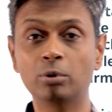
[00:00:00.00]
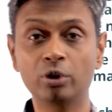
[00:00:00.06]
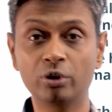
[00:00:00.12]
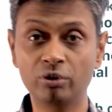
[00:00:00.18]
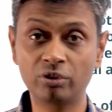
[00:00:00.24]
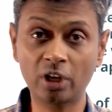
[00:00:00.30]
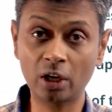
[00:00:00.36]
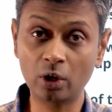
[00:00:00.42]
about it.
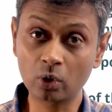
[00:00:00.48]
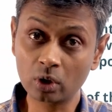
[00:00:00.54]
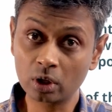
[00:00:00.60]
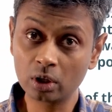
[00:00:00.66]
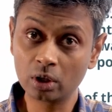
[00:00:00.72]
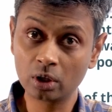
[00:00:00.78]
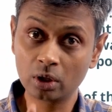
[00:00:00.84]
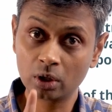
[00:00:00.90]
You say, look,
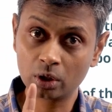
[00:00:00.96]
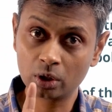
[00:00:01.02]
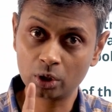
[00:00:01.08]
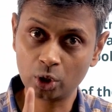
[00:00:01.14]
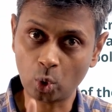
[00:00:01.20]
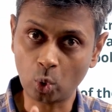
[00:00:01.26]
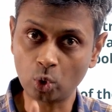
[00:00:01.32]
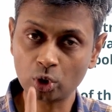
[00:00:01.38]

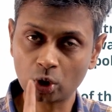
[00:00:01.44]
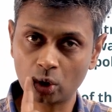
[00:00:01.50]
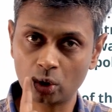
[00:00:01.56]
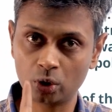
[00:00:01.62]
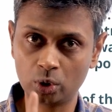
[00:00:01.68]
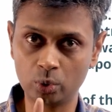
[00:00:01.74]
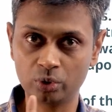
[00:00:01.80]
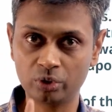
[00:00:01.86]
don't
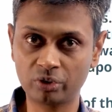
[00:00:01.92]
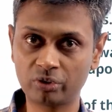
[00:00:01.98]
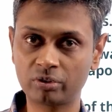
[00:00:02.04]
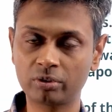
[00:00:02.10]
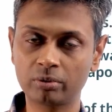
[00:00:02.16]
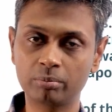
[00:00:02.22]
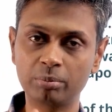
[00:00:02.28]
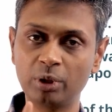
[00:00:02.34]
do
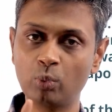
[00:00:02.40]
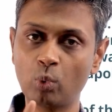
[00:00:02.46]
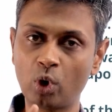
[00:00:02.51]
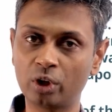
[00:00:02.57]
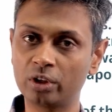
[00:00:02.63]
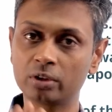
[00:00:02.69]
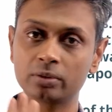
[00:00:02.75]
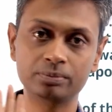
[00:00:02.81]
this, be
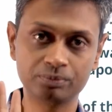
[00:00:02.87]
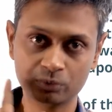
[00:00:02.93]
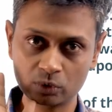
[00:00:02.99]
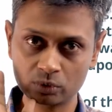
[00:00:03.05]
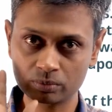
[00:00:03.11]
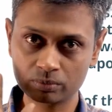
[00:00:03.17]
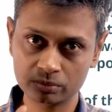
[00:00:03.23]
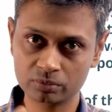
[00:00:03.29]
warned.
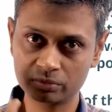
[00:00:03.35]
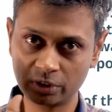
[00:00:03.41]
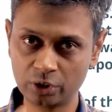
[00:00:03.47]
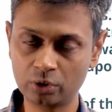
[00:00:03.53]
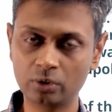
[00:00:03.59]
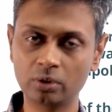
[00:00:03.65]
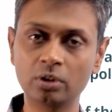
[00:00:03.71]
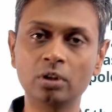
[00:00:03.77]
And
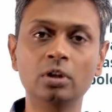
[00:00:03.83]
so,